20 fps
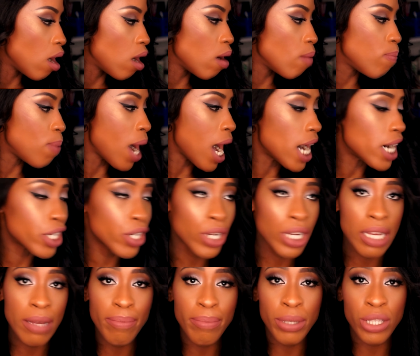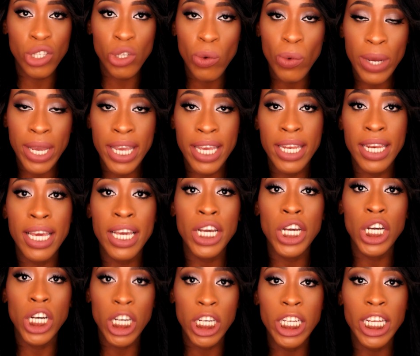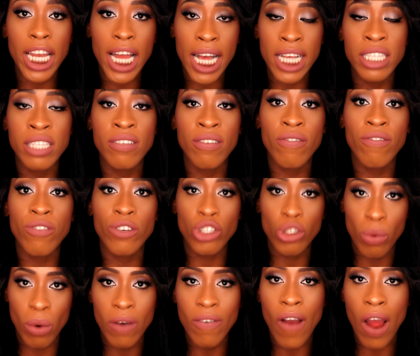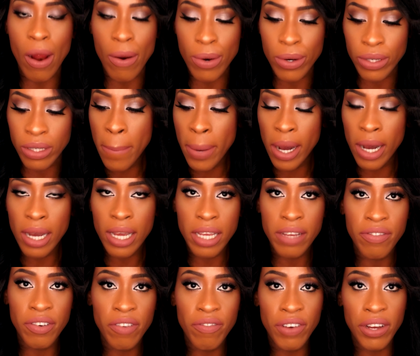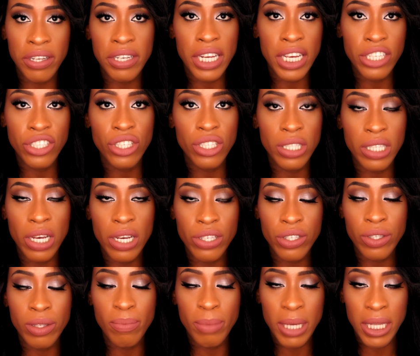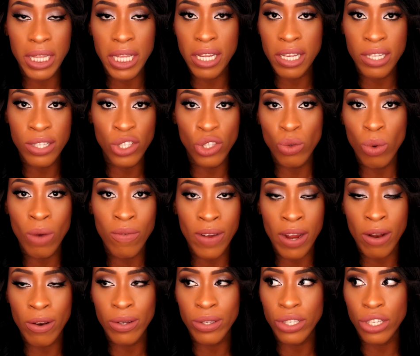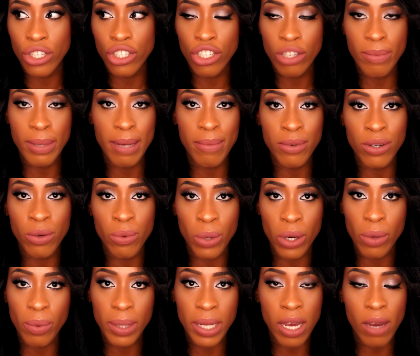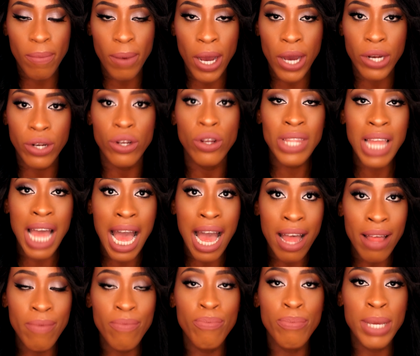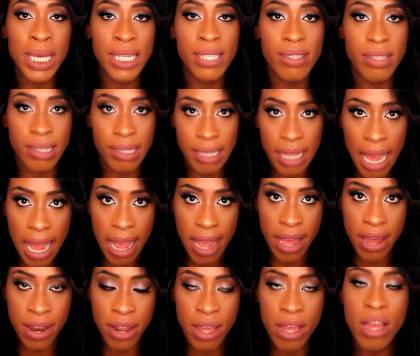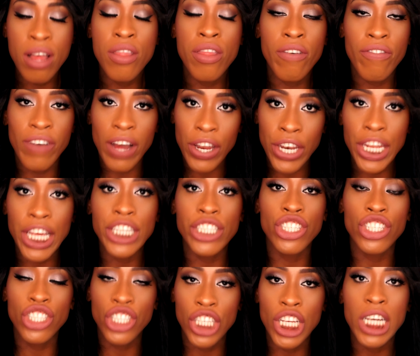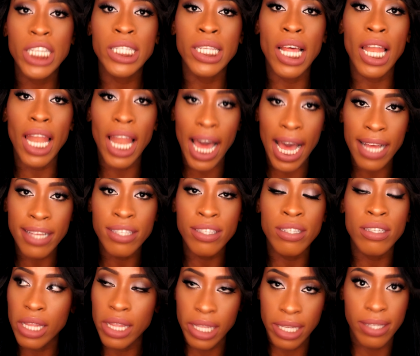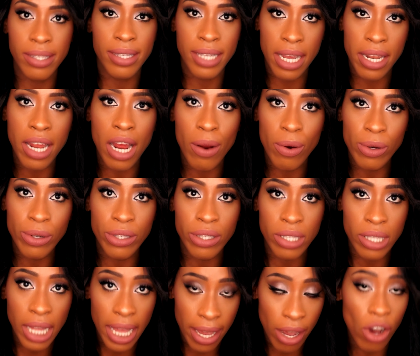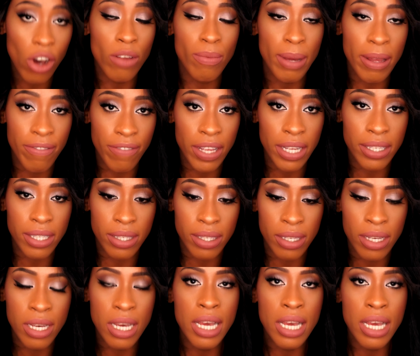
Uh, powder in between, it could last for twelve hours. But if a foundation tells me that it's twelve hours, it should be able to work without powder. That being said, the foundation does last at least ten hours, like on my face.